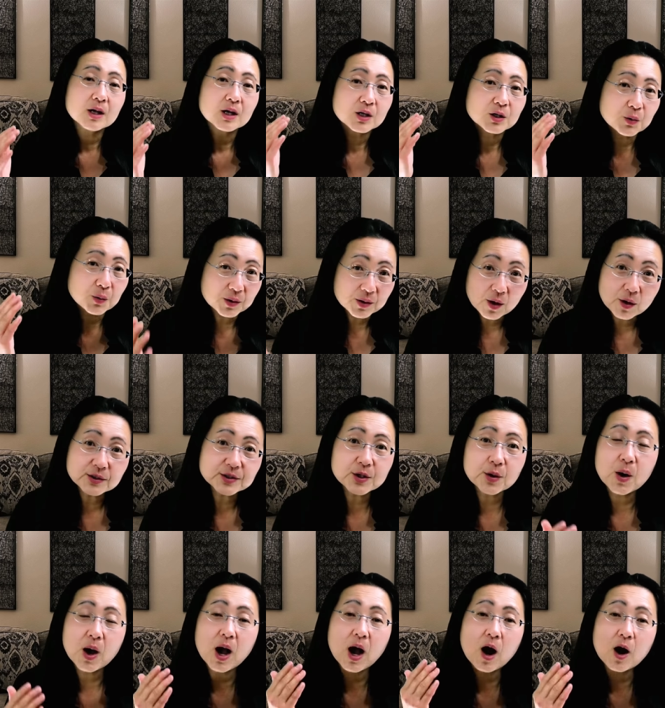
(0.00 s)
You are also
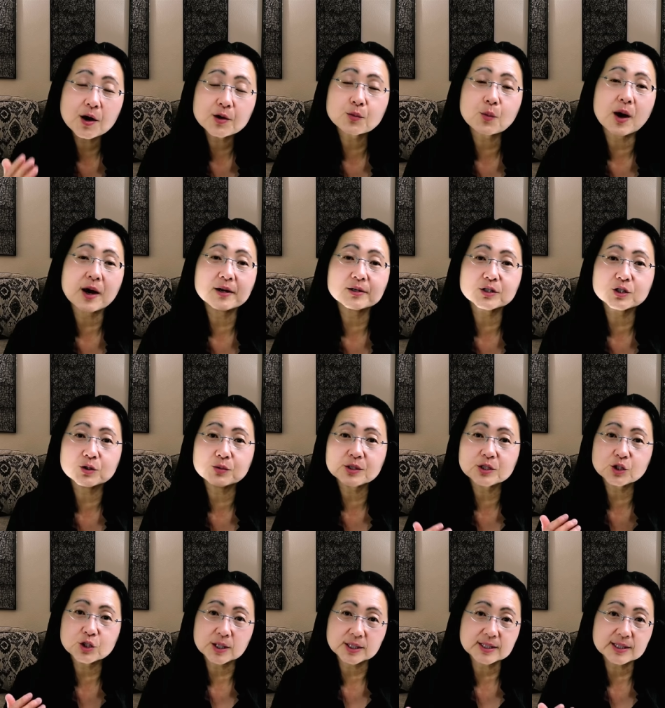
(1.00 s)
hardwired to
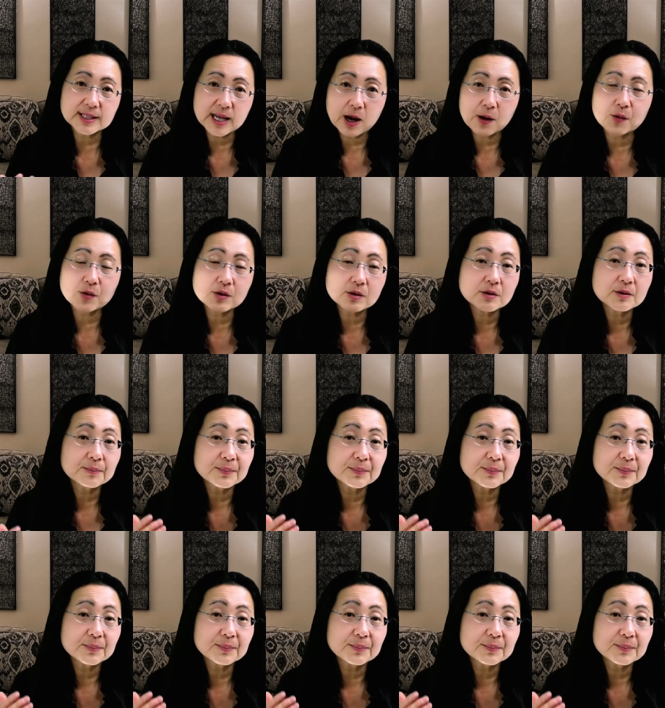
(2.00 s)
reject sour,